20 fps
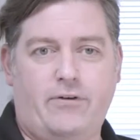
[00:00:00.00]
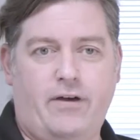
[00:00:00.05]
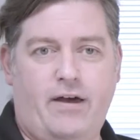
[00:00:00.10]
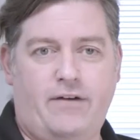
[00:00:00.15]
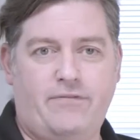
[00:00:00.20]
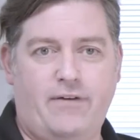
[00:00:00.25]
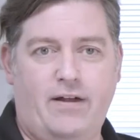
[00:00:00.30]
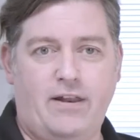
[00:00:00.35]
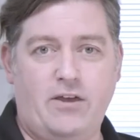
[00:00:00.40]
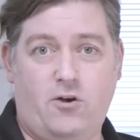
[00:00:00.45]

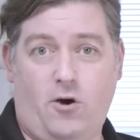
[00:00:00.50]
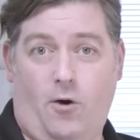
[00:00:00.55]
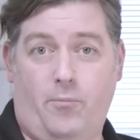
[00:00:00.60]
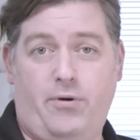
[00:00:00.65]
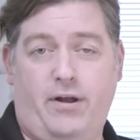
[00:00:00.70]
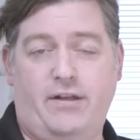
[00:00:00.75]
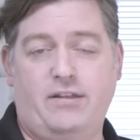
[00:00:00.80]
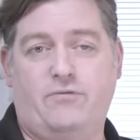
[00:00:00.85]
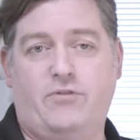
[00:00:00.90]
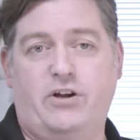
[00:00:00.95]
a fairly
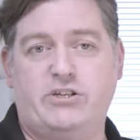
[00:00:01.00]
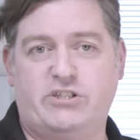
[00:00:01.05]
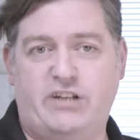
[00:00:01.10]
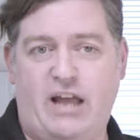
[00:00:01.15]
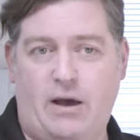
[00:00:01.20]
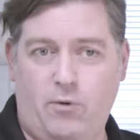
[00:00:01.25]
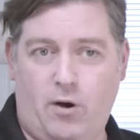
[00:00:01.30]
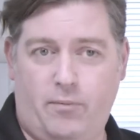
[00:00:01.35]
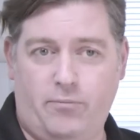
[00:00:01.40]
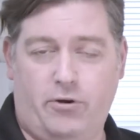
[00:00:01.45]
comprehensive range
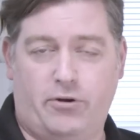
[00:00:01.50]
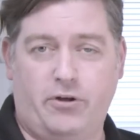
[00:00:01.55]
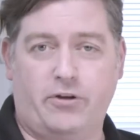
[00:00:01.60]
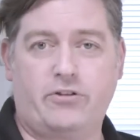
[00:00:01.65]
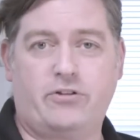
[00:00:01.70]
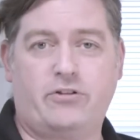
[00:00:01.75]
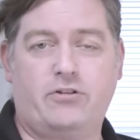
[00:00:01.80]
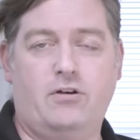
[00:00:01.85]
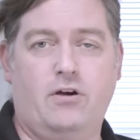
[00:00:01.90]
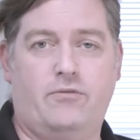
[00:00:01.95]
of network
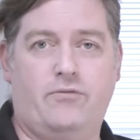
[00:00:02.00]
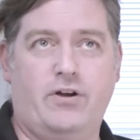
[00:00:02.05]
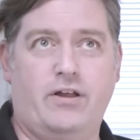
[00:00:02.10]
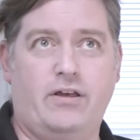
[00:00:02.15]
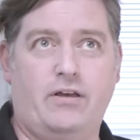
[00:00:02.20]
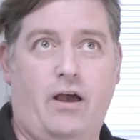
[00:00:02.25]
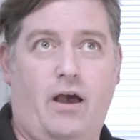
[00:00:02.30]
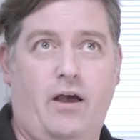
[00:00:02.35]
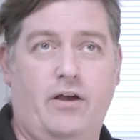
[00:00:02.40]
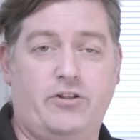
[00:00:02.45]
products
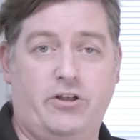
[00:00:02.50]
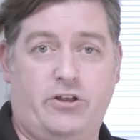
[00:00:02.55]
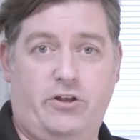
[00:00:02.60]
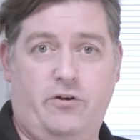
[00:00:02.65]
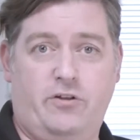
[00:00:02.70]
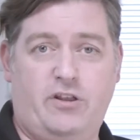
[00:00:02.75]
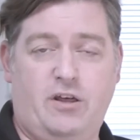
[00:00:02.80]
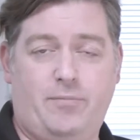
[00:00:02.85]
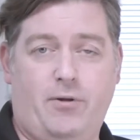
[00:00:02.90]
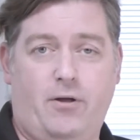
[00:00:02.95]
covering
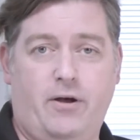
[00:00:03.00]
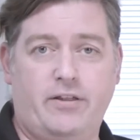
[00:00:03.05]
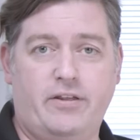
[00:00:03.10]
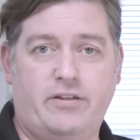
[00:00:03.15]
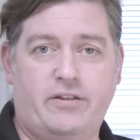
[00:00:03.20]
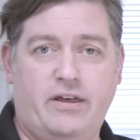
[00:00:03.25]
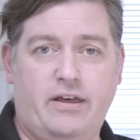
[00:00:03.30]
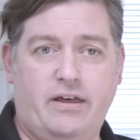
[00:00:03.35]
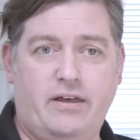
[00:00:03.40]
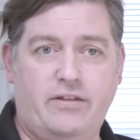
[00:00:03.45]
security
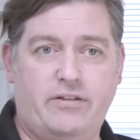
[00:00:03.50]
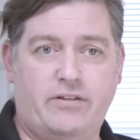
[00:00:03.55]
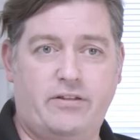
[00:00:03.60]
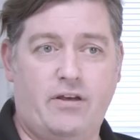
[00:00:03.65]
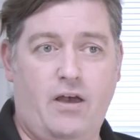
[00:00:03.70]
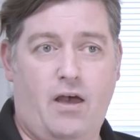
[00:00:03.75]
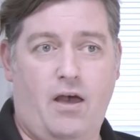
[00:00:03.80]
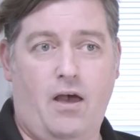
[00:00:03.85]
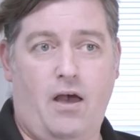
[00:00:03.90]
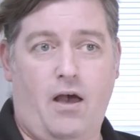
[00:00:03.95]

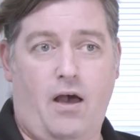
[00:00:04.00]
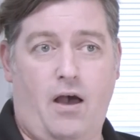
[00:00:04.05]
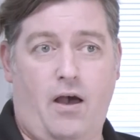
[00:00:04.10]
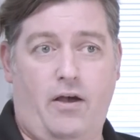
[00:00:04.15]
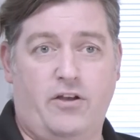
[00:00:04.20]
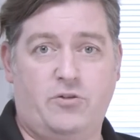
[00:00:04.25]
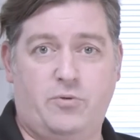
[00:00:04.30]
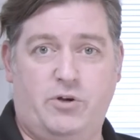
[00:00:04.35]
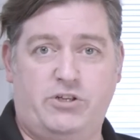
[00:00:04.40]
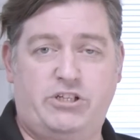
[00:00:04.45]
appliances,
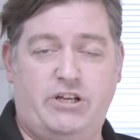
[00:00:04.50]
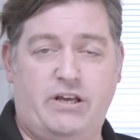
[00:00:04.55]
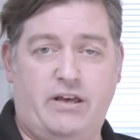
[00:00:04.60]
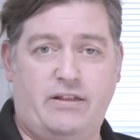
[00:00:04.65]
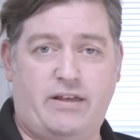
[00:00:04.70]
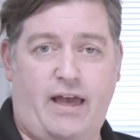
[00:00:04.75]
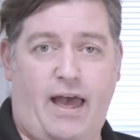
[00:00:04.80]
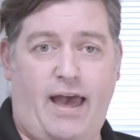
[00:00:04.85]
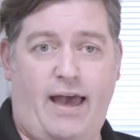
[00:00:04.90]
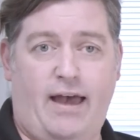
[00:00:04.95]

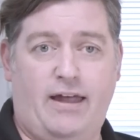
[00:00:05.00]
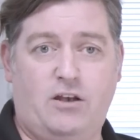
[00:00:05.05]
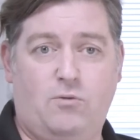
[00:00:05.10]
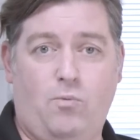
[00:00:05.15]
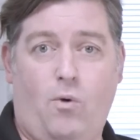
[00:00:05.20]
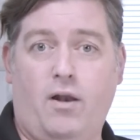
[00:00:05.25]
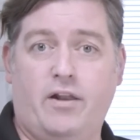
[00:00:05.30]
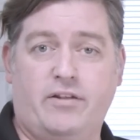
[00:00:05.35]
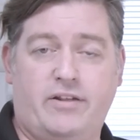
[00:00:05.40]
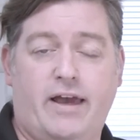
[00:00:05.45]
switches
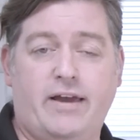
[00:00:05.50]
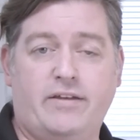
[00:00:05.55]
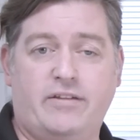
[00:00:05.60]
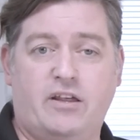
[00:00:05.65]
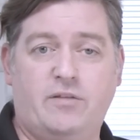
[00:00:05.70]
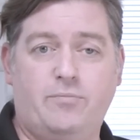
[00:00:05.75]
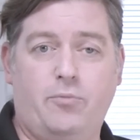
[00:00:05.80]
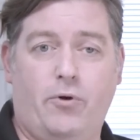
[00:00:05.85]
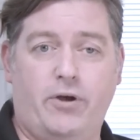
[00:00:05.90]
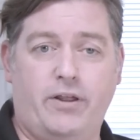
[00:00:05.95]
and wireless
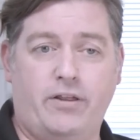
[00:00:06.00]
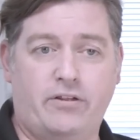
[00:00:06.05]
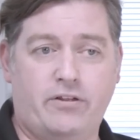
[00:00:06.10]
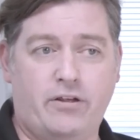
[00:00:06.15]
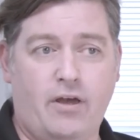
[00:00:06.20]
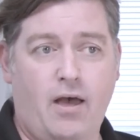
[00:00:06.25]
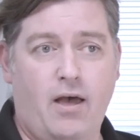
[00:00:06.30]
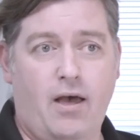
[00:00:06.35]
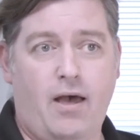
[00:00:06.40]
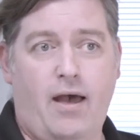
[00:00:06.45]
access
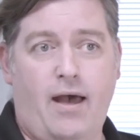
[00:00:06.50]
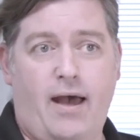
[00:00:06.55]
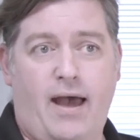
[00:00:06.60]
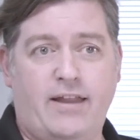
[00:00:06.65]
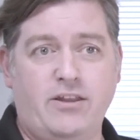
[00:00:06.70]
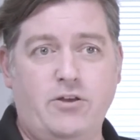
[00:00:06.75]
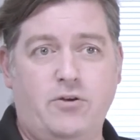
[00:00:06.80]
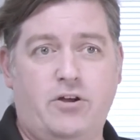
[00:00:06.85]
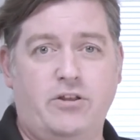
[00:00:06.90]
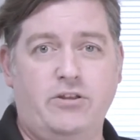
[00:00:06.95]
points.
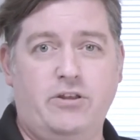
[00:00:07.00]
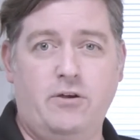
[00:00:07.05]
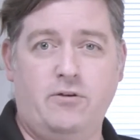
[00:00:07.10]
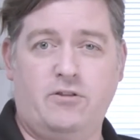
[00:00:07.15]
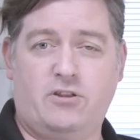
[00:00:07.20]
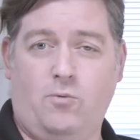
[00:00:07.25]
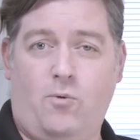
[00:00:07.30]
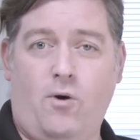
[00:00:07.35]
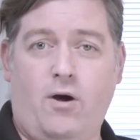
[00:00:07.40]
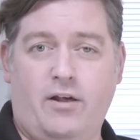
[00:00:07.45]
And you can
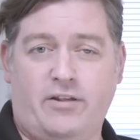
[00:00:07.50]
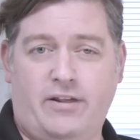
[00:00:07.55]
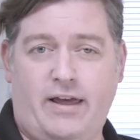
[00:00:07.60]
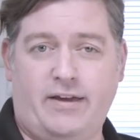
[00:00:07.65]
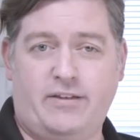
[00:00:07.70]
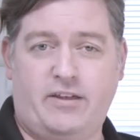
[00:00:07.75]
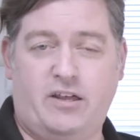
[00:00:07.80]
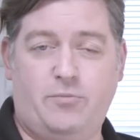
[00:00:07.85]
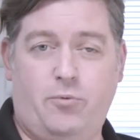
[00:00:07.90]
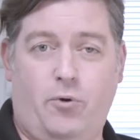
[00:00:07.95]
use the wireless access